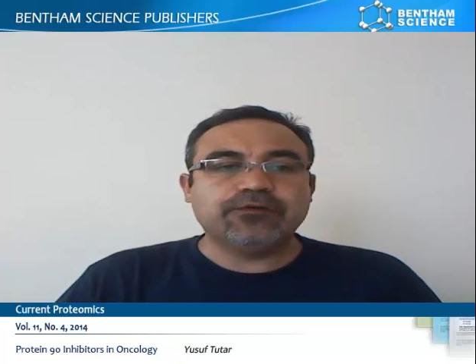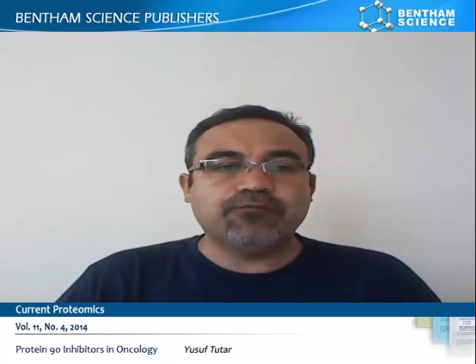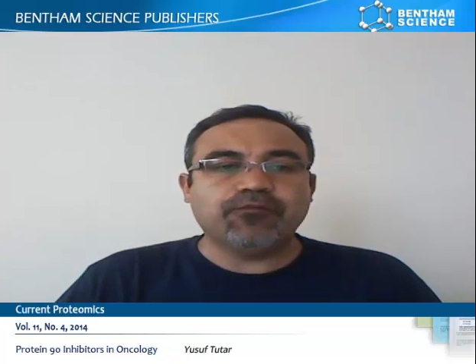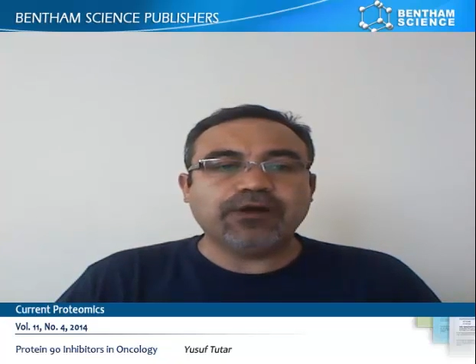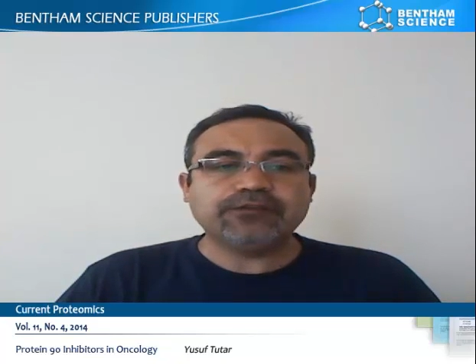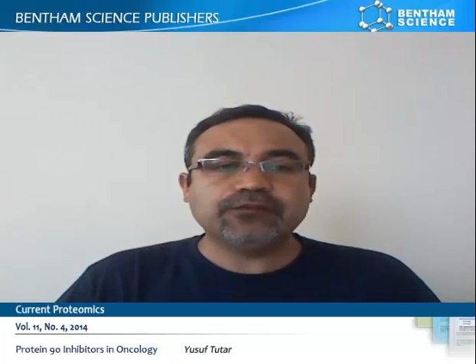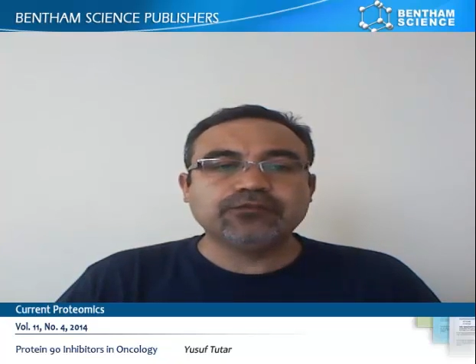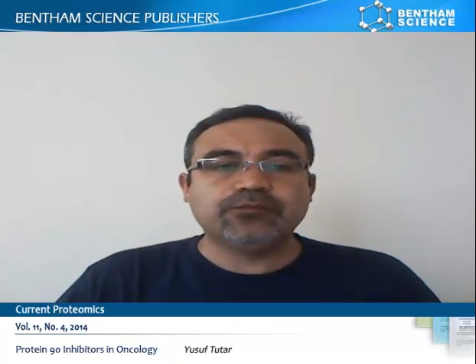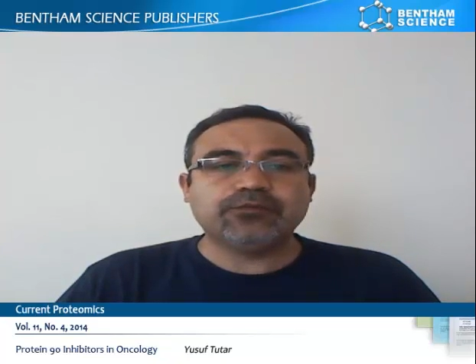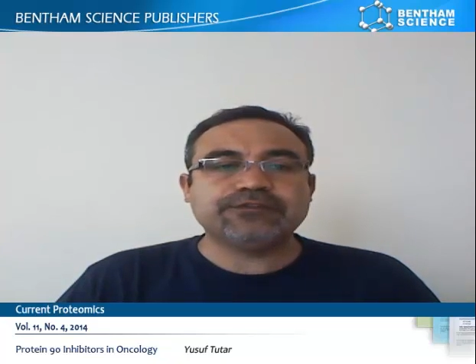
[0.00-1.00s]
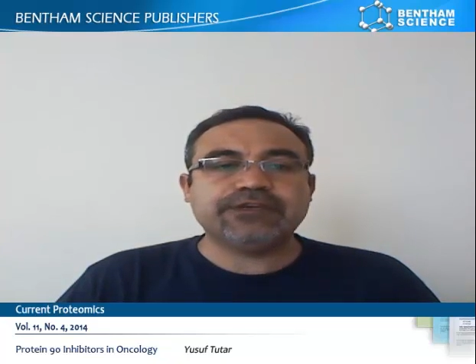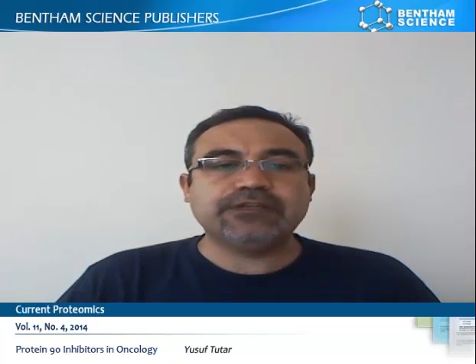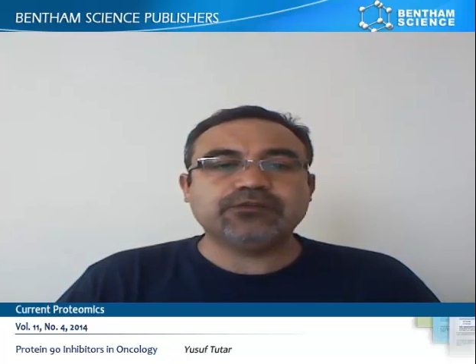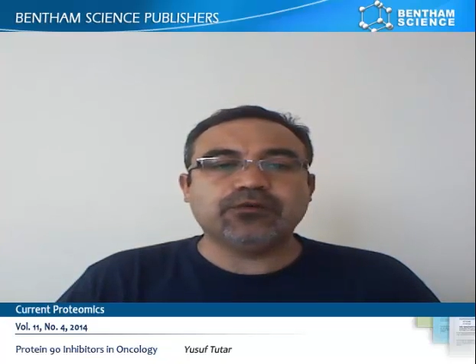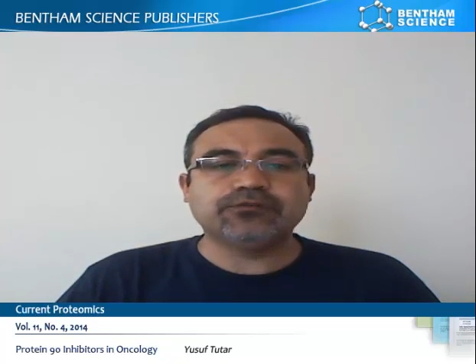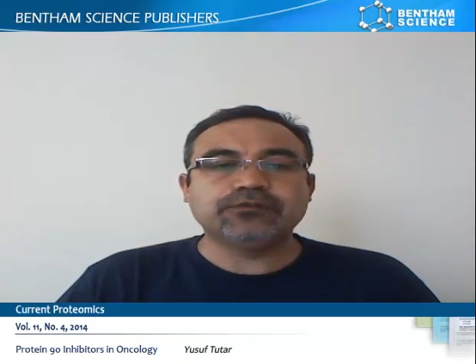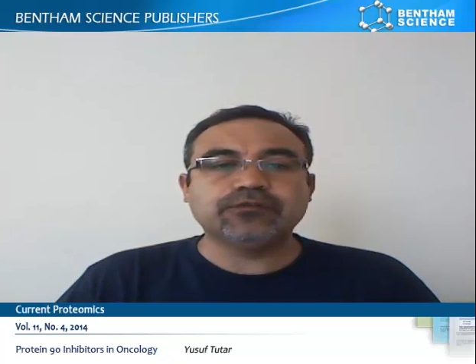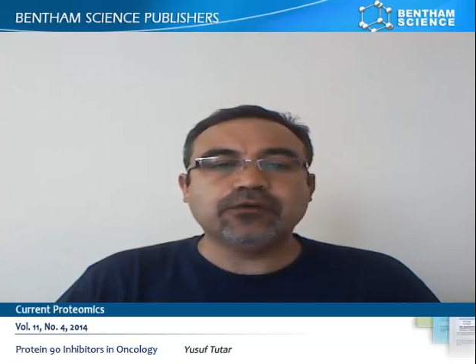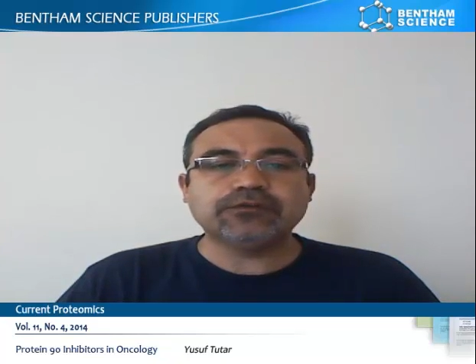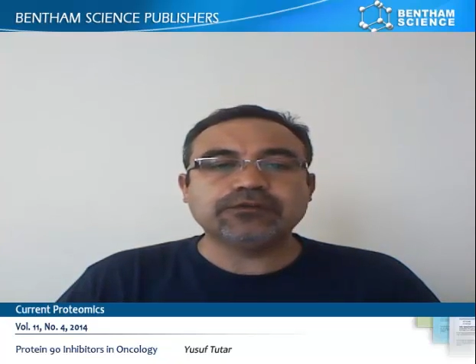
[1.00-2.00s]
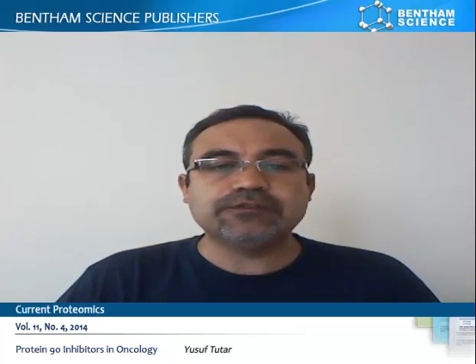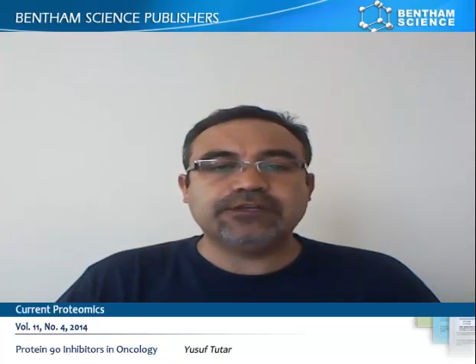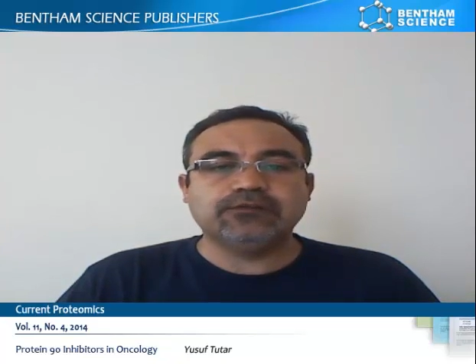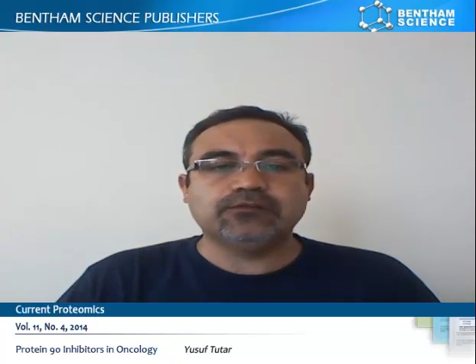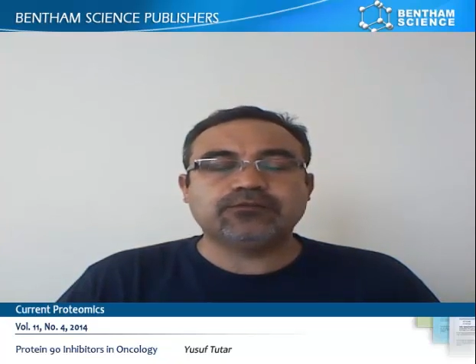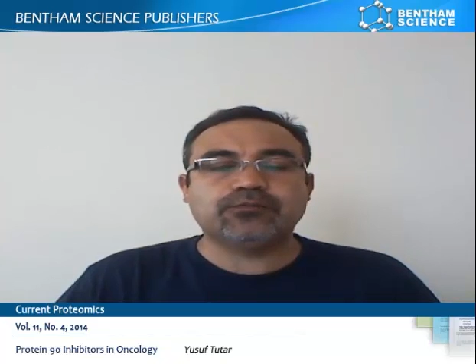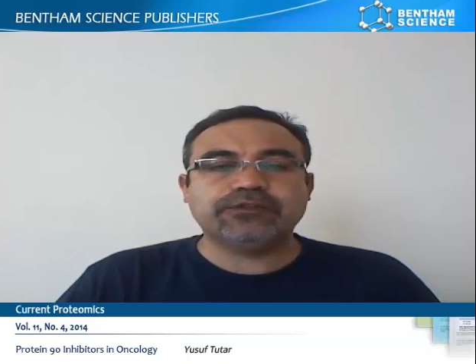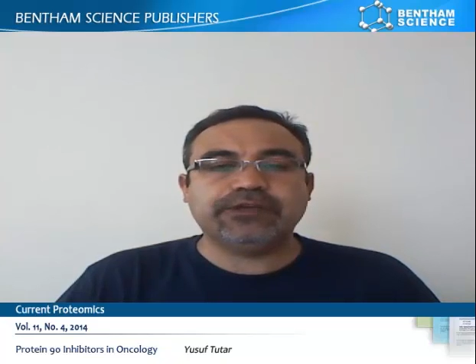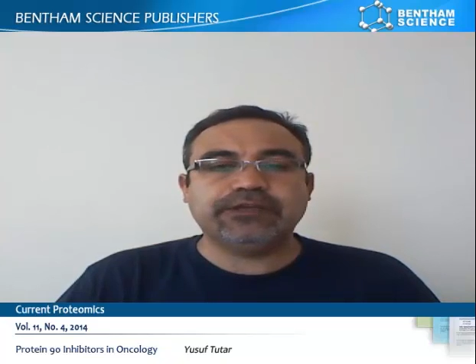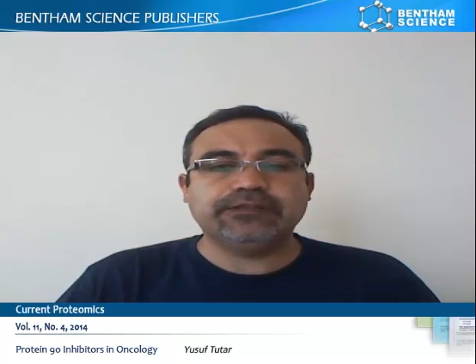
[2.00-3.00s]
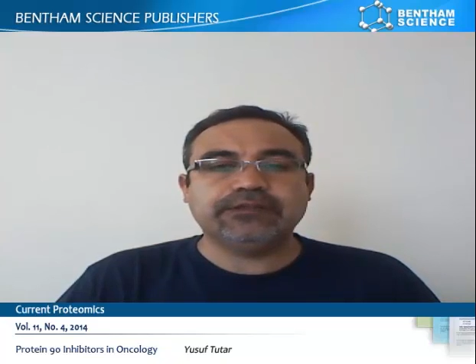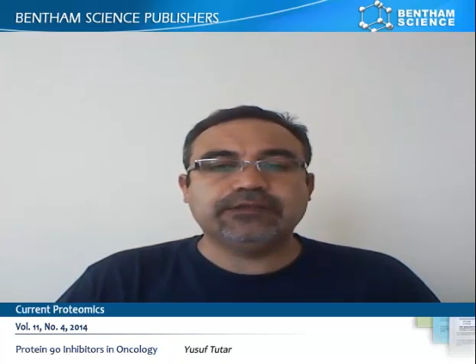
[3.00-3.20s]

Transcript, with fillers: 1 to 2% of the total cellular protein.